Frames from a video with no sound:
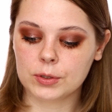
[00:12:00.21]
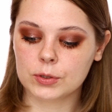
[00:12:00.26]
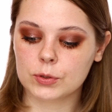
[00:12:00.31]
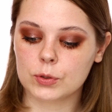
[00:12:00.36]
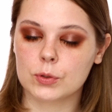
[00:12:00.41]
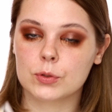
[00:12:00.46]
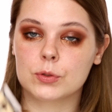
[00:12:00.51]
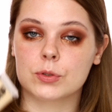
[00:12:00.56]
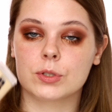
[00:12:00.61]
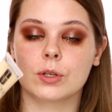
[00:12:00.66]
going
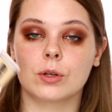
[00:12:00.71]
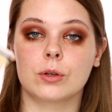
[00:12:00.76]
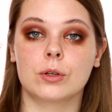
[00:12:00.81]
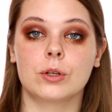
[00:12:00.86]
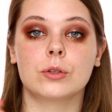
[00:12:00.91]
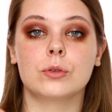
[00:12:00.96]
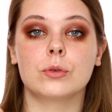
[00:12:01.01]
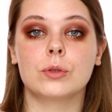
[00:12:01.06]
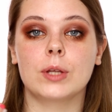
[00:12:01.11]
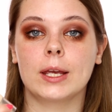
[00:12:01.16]
to use
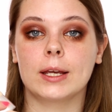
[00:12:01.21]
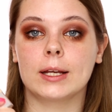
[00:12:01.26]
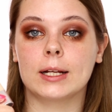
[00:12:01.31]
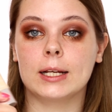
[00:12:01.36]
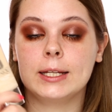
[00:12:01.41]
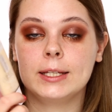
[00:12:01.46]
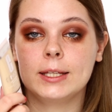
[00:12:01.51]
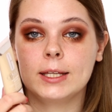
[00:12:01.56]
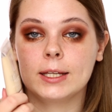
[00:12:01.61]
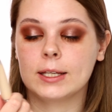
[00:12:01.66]
today
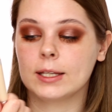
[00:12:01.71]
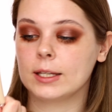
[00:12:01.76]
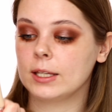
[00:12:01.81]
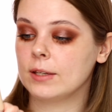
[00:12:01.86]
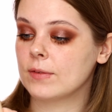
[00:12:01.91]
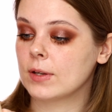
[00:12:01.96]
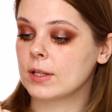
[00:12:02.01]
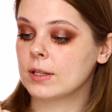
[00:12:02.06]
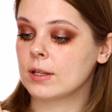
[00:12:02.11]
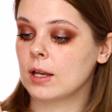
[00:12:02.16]
Clinique
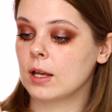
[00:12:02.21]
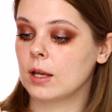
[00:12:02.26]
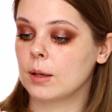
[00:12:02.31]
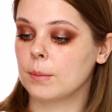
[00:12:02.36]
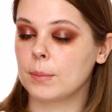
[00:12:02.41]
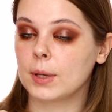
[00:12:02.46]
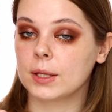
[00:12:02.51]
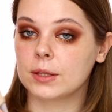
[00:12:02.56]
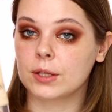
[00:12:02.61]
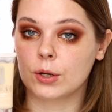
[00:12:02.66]
Even
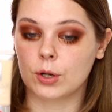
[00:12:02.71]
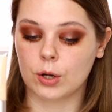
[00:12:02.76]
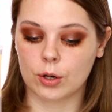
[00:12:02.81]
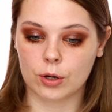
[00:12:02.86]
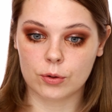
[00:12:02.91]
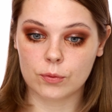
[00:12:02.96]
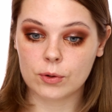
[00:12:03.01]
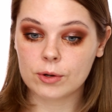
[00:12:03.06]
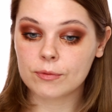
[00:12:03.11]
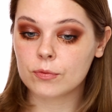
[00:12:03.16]
Better
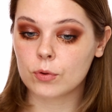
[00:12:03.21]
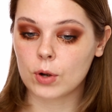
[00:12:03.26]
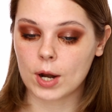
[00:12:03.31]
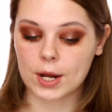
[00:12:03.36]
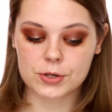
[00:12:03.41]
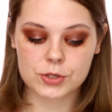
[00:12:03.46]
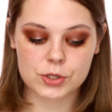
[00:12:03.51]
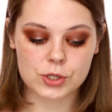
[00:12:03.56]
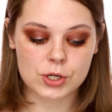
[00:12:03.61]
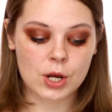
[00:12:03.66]

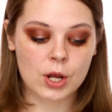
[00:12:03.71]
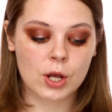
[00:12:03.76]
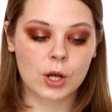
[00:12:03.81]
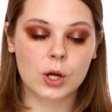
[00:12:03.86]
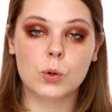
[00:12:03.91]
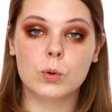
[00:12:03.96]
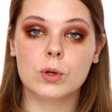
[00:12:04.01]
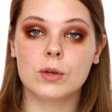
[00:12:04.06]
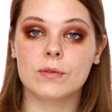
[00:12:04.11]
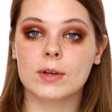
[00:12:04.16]
Refresh
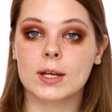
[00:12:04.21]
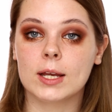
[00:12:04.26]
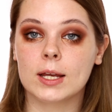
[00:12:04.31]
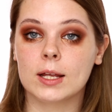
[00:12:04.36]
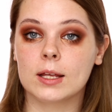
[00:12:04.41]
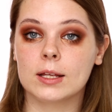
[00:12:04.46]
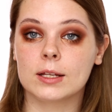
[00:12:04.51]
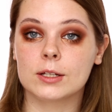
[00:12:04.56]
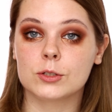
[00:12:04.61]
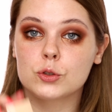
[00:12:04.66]
with
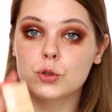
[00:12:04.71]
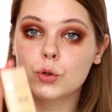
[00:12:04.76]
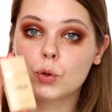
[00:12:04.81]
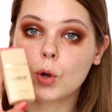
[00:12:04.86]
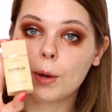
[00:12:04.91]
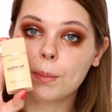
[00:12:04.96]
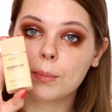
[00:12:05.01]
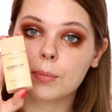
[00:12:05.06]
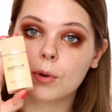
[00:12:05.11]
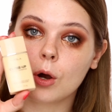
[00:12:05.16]
a
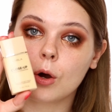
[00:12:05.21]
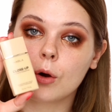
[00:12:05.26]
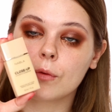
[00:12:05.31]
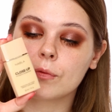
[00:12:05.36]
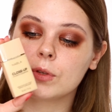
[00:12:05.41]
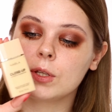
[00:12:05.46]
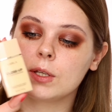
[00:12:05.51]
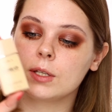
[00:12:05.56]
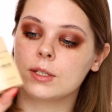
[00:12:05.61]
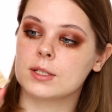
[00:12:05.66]
drop
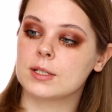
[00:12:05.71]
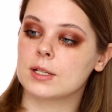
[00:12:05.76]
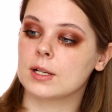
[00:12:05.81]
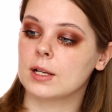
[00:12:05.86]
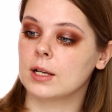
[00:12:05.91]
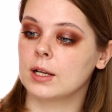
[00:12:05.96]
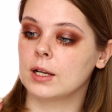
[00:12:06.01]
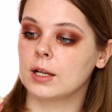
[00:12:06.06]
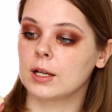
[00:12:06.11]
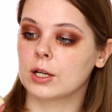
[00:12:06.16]
of this
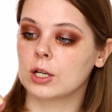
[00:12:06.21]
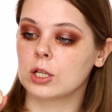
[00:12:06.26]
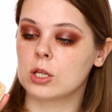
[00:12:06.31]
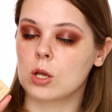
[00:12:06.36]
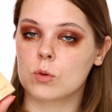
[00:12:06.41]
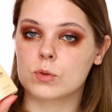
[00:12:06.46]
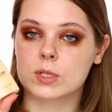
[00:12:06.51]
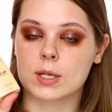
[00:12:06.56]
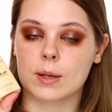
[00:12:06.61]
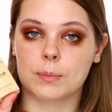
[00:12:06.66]

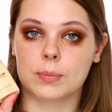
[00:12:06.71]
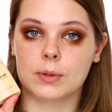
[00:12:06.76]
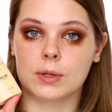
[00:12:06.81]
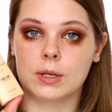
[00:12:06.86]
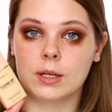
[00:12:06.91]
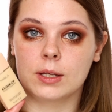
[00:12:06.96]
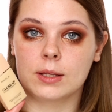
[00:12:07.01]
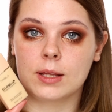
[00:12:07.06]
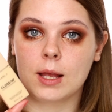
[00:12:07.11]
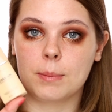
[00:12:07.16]
close-up
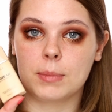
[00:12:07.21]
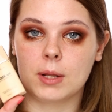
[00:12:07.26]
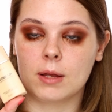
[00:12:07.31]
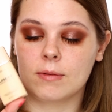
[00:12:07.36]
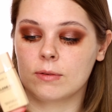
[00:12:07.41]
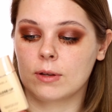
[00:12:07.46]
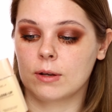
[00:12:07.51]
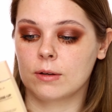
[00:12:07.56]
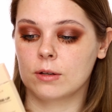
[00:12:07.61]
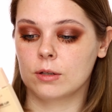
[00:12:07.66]

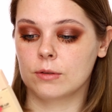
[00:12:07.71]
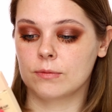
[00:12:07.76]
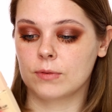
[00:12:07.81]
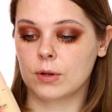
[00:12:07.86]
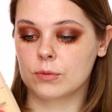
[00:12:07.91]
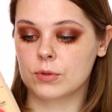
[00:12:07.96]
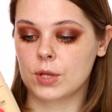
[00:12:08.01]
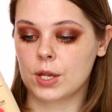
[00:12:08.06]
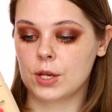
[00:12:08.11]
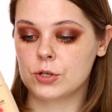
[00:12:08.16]
Nabla
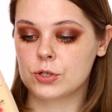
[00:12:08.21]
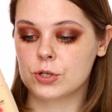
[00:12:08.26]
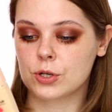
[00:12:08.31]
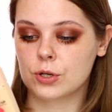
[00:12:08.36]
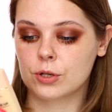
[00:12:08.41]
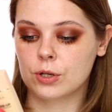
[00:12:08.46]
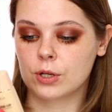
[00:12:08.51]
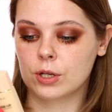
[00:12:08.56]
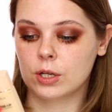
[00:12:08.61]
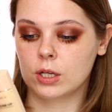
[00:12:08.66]

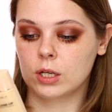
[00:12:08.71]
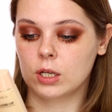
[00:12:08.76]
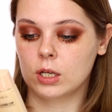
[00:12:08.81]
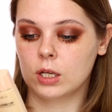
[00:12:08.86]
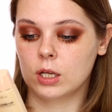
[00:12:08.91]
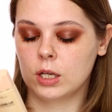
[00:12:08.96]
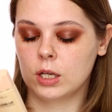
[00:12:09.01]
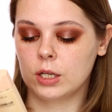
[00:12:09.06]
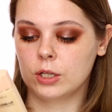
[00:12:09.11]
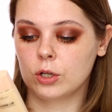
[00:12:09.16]
foundation
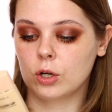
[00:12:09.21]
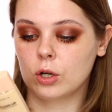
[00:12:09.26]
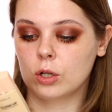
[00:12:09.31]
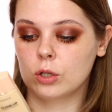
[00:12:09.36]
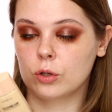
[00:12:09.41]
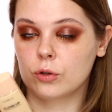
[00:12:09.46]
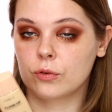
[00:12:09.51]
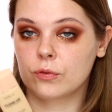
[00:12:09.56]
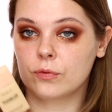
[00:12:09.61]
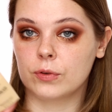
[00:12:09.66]
in
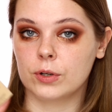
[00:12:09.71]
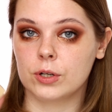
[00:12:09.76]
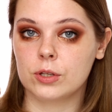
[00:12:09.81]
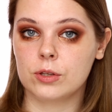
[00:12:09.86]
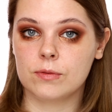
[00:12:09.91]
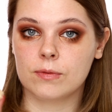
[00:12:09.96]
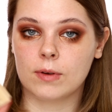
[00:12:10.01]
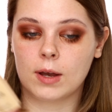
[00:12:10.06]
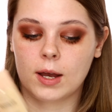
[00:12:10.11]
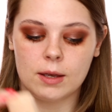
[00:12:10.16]
color
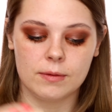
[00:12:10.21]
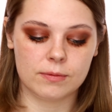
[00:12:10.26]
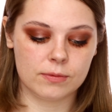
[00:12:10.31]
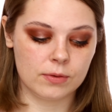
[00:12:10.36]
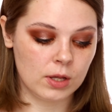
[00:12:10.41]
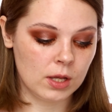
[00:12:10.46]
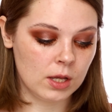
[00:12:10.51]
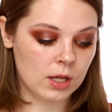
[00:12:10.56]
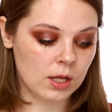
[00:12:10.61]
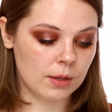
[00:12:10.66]

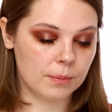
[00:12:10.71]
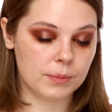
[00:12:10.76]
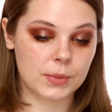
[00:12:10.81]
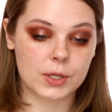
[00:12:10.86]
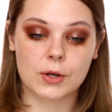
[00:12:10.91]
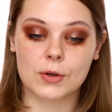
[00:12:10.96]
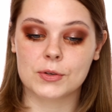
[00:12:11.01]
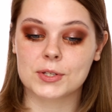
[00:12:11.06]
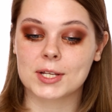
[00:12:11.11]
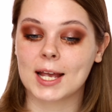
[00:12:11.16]
35,
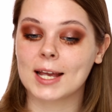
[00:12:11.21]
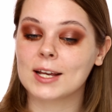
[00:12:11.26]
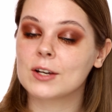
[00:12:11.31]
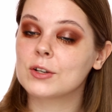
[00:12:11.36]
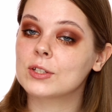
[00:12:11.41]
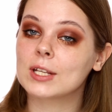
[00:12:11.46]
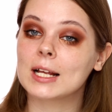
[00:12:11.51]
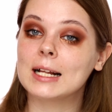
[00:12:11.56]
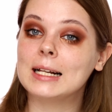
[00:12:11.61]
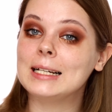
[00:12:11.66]
because I
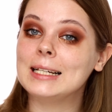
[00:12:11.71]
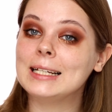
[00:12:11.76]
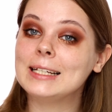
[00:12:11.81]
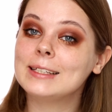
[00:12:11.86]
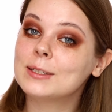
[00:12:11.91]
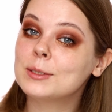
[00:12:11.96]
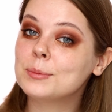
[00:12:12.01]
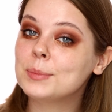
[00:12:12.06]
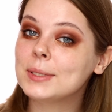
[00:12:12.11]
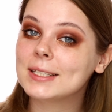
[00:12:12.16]
got a
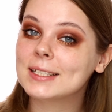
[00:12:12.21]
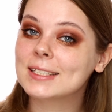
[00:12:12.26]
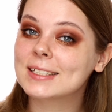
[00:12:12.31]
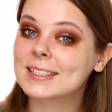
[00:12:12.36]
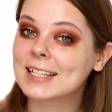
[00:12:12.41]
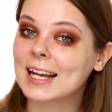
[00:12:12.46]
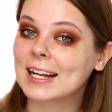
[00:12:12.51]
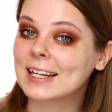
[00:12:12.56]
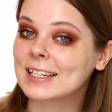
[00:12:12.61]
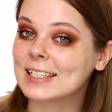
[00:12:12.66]
little bit
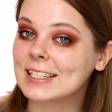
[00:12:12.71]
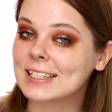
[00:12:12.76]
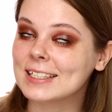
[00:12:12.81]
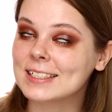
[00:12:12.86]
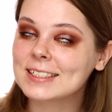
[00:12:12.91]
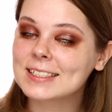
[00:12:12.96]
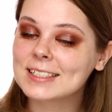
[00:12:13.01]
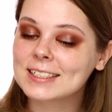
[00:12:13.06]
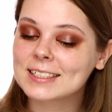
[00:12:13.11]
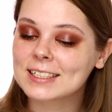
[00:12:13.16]

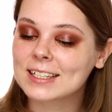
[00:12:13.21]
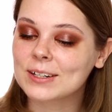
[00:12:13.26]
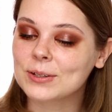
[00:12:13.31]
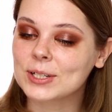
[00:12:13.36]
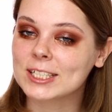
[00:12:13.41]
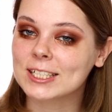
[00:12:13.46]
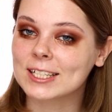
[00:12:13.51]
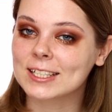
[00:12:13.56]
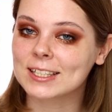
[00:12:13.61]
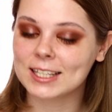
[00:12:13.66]
sun-kissed
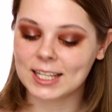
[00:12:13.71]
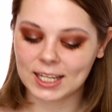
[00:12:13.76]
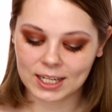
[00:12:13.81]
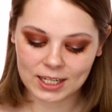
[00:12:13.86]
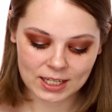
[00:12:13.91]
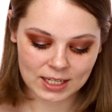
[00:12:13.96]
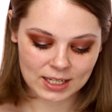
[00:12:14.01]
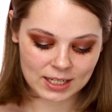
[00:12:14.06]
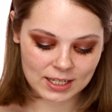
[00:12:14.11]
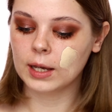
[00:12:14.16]

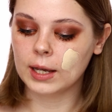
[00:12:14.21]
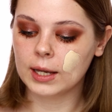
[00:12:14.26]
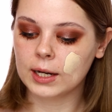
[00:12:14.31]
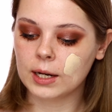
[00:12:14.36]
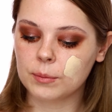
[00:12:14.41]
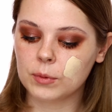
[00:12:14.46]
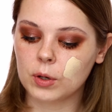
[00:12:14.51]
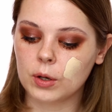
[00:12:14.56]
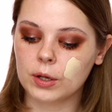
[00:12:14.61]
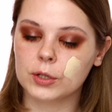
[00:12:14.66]
recently,
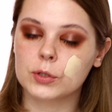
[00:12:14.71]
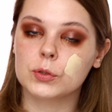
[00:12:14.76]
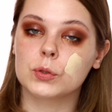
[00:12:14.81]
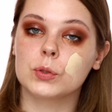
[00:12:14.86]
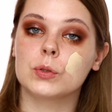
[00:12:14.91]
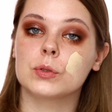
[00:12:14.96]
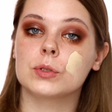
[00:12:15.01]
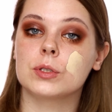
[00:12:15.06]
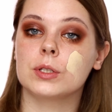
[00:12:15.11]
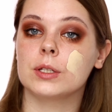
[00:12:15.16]
and I'm going
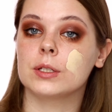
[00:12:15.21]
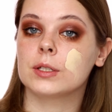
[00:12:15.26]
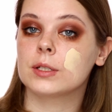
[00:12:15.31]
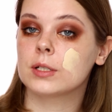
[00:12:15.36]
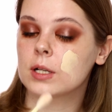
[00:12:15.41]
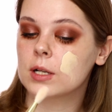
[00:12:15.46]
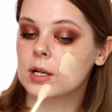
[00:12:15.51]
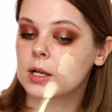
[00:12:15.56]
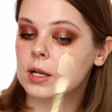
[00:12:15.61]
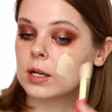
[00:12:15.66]
to use
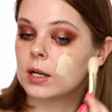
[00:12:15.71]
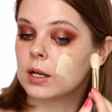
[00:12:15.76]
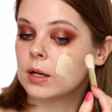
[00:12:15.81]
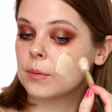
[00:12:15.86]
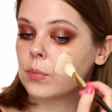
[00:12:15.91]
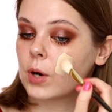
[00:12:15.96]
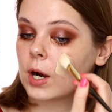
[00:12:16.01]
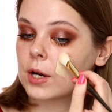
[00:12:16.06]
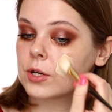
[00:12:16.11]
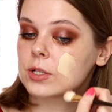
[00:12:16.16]
this
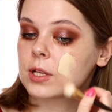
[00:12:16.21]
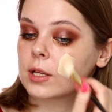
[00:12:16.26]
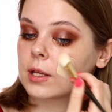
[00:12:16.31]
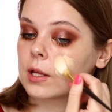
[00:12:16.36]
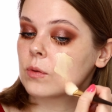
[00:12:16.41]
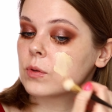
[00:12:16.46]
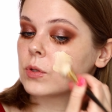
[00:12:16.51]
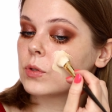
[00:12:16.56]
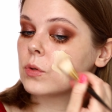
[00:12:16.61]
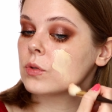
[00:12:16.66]
brush
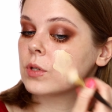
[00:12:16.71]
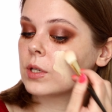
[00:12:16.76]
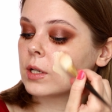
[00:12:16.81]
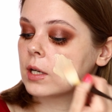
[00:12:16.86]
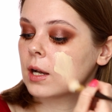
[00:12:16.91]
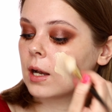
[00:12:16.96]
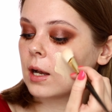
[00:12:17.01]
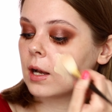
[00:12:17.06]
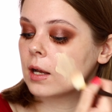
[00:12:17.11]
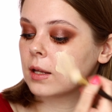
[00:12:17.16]
that I was
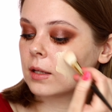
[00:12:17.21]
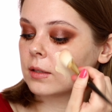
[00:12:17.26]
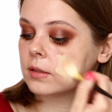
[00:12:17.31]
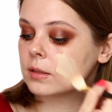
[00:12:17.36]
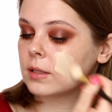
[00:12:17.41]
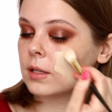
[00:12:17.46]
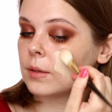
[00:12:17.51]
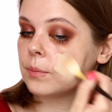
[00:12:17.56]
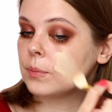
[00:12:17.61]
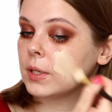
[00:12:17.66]
using
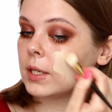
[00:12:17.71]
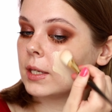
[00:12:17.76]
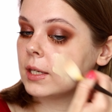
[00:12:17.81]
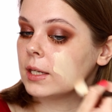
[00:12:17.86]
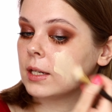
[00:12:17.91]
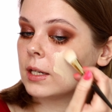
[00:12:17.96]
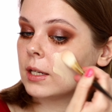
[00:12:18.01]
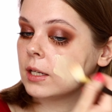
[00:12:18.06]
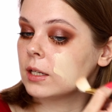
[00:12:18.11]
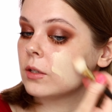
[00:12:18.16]
at the
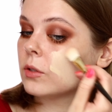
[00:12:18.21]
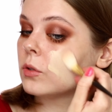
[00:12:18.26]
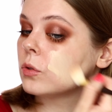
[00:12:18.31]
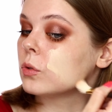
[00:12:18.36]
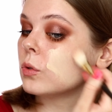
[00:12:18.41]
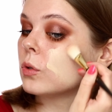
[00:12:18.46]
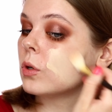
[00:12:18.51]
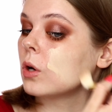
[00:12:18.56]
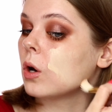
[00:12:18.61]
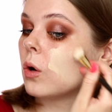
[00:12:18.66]
beginning
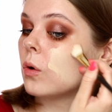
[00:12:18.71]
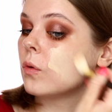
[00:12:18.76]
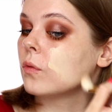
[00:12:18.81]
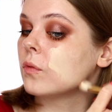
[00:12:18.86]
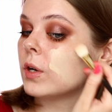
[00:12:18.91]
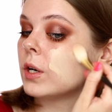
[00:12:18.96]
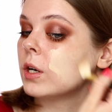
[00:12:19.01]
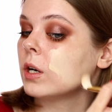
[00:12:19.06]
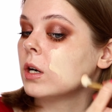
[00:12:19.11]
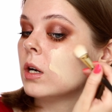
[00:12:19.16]
to
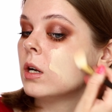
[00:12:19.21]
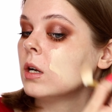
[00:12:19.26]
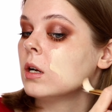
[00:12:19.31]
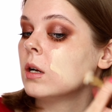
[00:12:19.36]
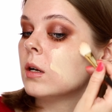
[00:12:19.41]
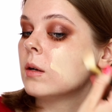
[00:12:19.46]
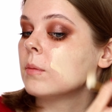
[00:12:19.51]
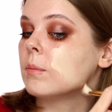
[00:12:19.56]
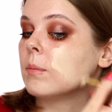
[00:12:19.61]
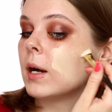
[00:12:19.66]
cover
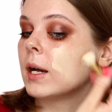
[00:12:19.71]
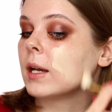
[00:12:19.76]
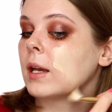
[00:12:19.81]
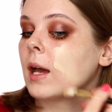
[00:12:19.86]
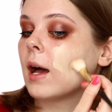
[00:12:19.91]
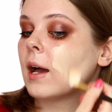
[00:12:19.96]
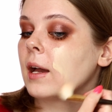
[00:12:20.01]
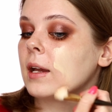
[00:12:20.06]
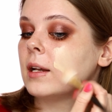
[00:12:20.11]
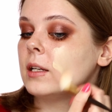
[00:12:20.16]

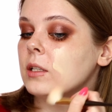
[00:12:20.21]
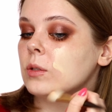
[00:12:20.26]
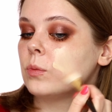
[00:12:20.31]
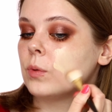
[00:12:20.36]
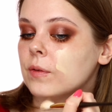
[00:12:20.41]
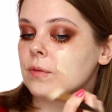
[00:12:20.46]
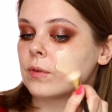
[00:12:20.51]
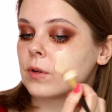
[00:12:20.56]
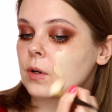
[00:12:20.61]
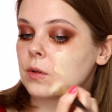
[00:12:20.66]
my
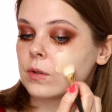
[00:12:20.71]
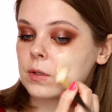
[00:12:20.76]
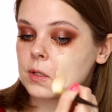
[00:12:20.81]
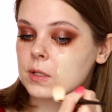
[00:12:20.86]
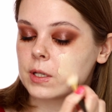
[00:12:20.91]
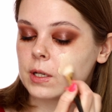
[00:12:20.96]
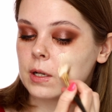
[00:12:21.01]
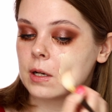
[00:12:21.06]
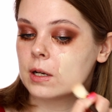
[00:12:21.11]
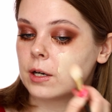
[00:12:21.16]
eyelid with
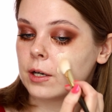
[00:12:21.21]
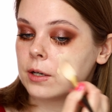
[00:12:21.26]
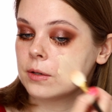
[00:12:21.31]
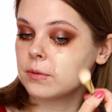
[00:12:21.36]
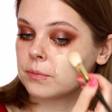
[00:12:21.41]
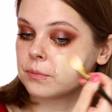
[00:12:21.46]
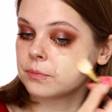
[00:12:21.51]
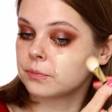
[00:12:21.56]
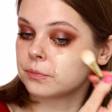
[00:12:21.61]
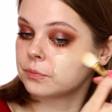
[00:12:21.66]

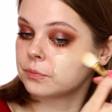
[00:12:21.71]
concealer.